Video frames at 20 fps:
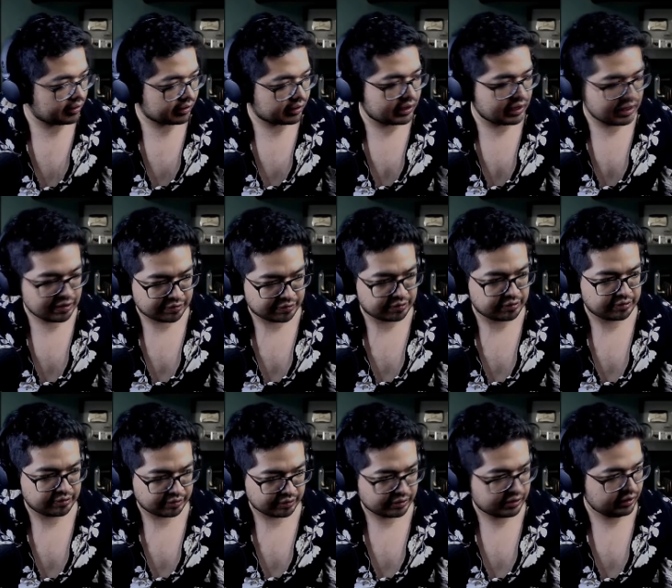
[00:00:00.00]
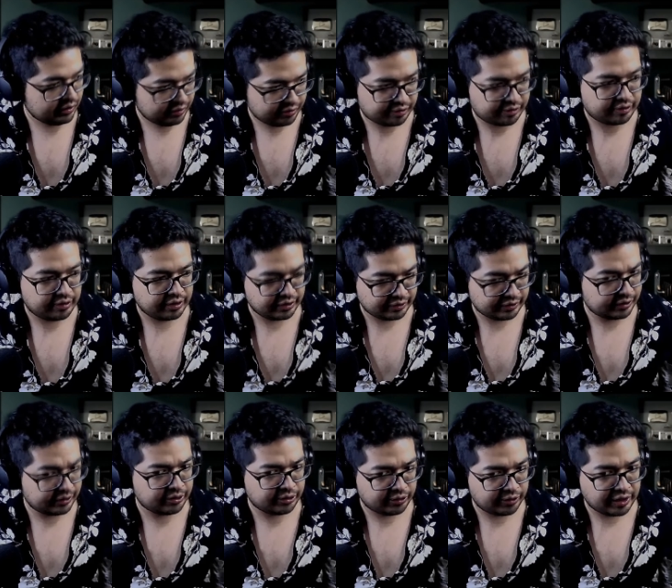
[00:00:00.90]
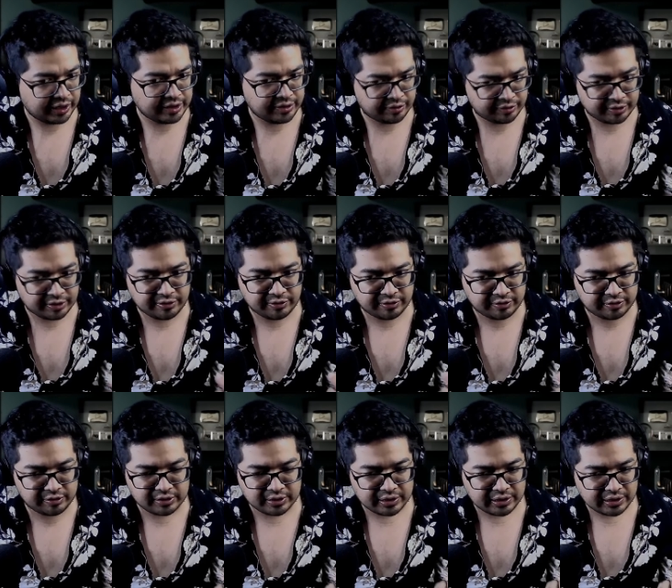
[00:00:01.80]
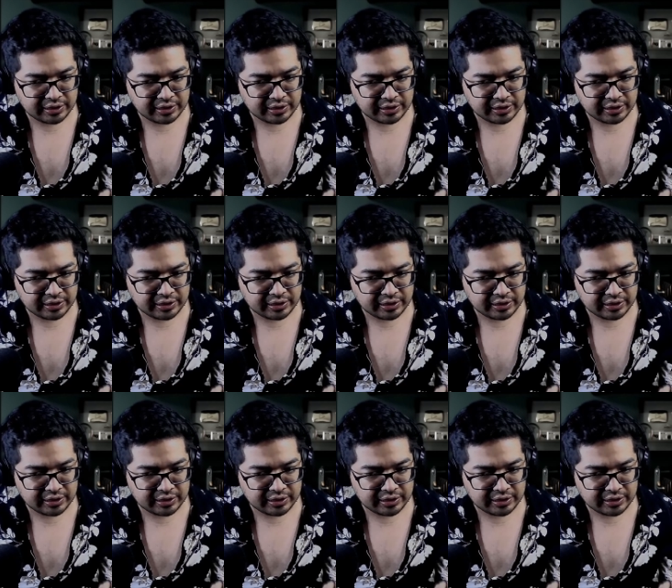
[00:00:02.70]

Yes. I think the new guy is sus.